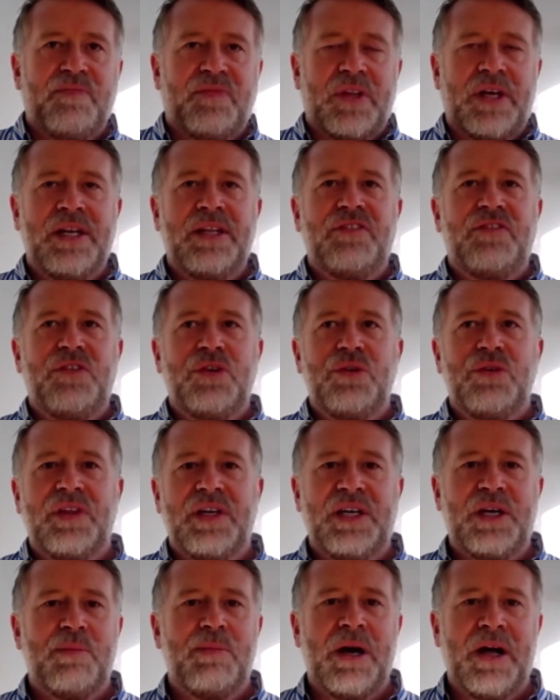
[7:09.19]
And if you
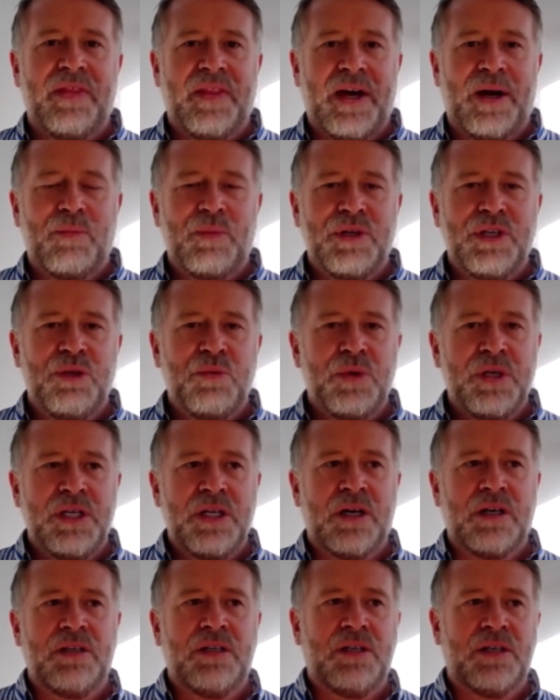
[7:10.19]
think about that when you were
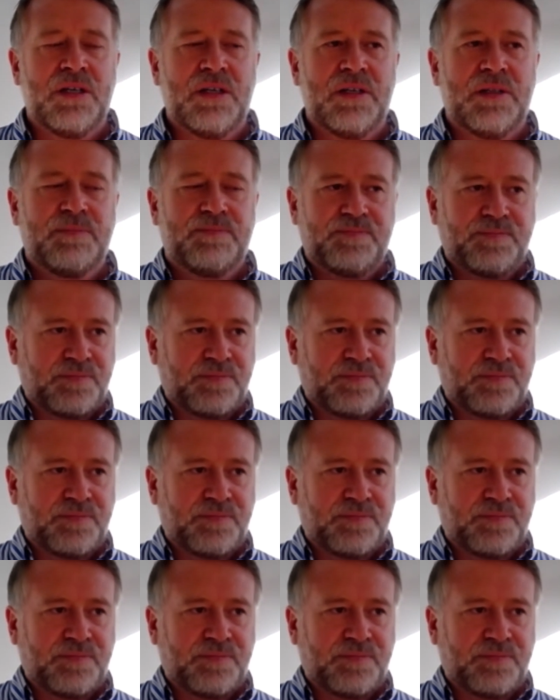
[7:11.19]
younger,